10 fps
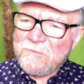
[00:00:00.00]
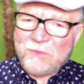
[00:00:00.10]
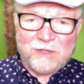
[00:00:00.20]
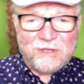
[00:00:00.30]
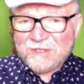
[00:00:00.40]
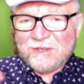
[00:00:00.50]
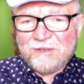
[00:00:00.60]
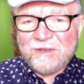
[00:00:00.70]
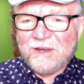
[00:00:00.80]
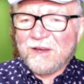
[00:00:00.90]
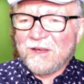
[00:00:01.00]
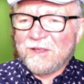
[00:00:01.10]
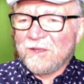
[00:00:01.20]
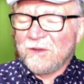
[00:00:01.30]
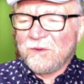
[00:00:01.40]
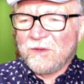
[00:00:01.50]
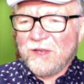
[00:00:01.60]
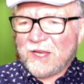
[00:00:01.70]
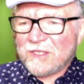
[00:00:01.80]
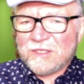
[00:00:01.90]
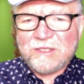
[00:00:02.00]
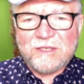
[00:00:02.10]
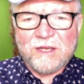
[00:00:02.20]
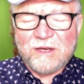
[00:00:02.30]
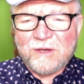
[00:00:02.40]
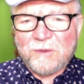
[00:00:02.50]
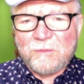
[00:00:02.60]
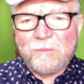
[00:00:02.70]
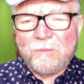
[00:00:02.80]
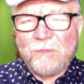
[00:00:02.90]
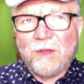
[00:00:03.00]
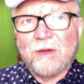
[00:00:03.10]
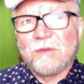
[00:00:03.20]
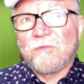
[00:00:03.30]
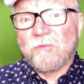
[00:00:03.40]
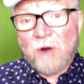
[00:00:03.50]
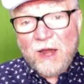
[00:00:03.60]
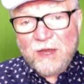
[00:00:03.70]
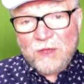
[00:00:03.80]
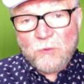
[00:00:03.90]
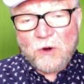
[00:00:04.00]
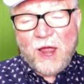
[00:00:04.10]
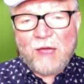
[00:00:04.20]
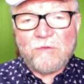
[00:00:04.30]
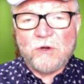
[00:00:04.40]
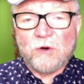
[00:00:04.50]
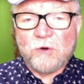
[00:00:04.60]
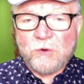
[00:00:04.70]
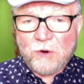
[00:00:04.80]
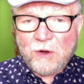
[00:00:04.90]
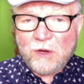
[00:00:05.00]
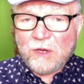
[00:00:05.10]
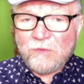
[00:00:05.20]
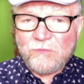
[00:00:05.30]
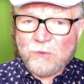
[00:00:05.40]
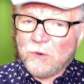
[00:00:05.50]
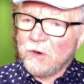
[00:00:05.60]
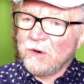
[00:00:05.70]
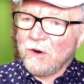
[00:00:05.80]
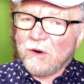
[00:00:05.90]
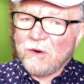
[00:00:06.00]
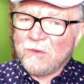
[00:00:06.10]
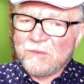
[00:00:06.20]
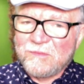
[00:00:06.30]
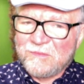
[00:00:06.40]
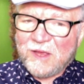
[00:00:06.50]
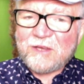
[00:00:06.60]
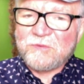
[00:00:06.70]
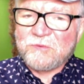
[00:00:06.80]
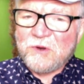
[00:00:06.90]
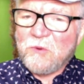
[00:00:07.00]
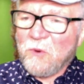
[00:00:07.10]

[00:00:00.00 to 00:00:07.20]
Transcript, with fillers: Listen, next Friday, we're having our drawing for our next free